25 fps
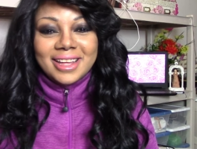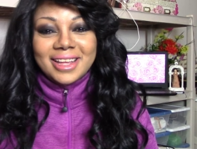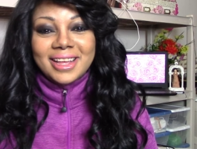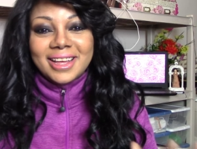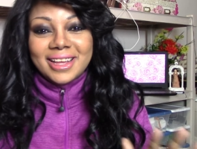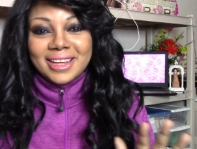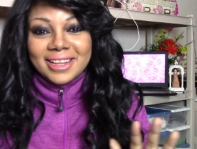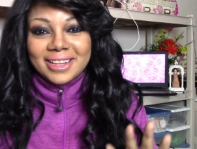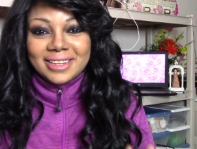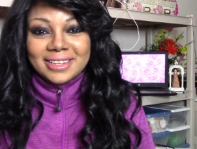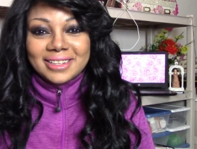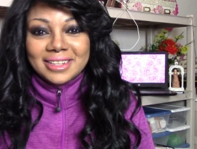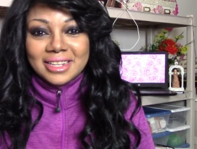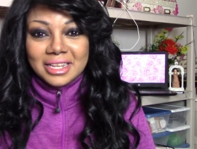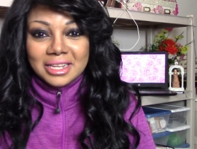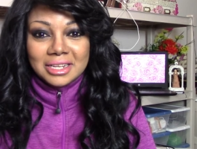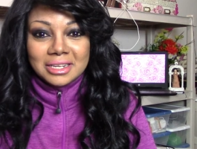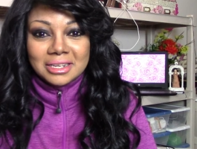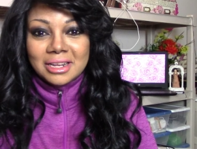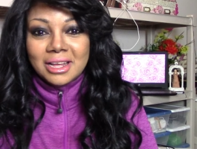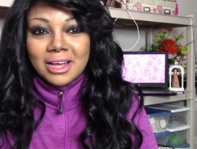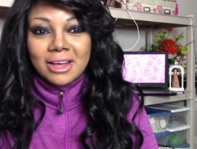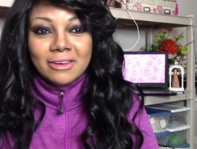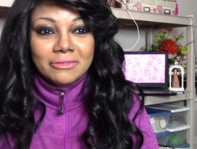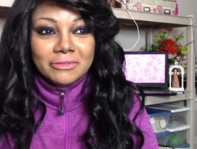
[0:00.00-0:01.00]
And
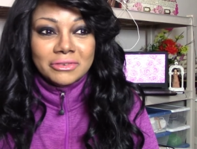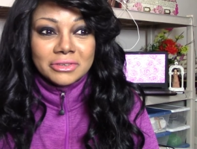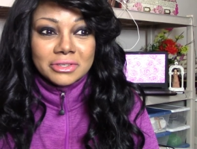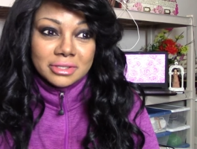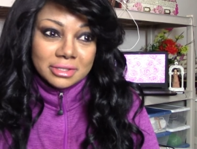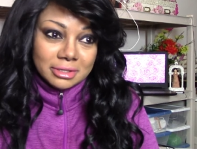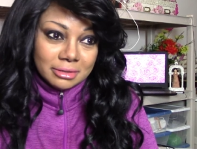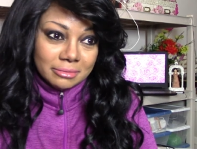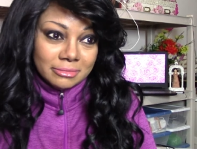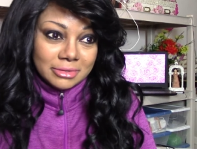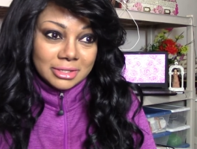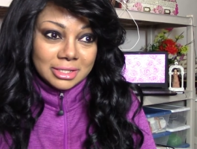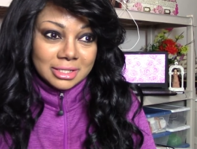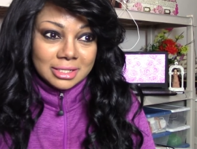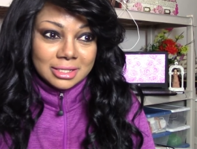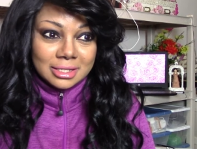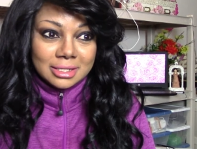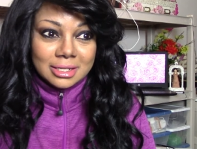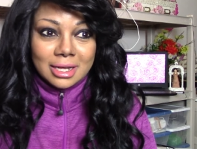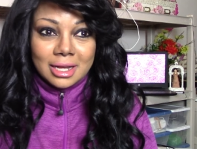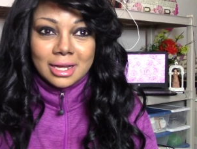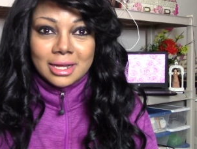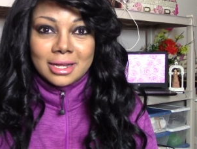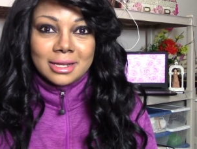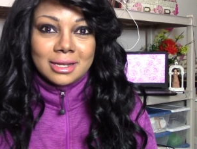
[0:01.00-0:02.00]
then uh, for some
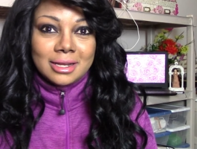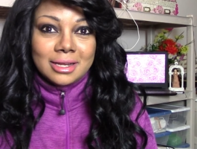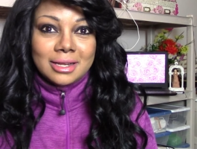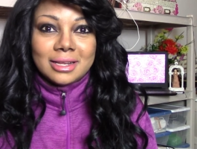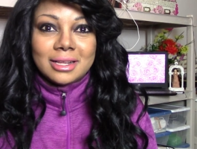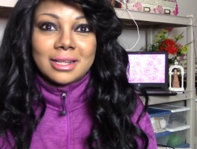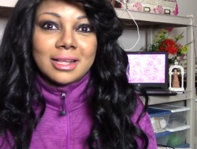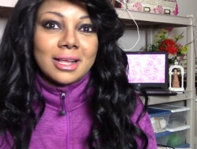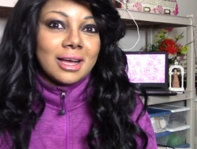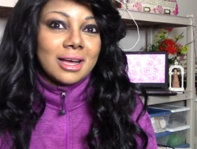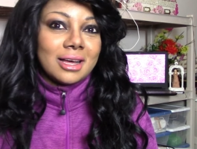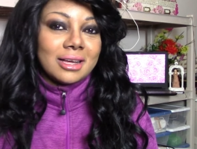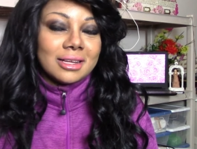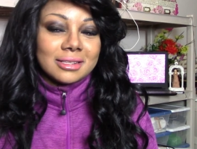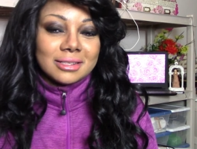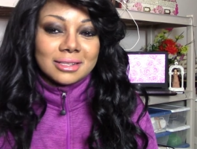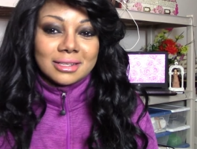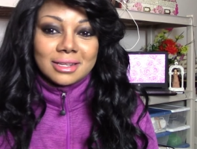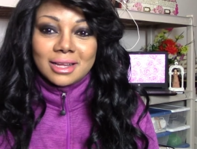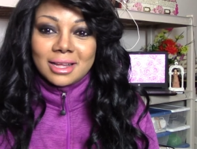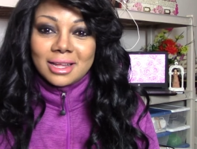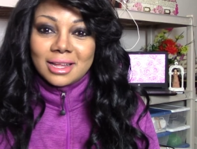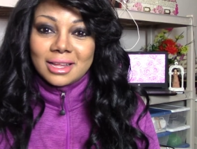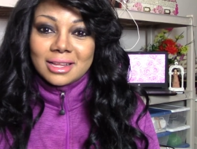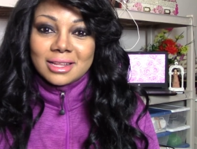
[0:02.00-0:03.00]
reason I got
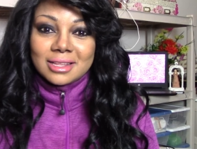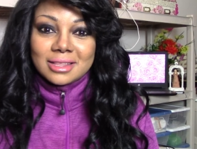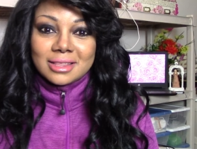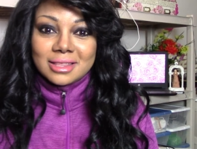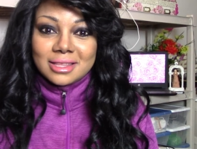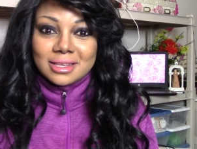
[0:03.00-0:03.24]
like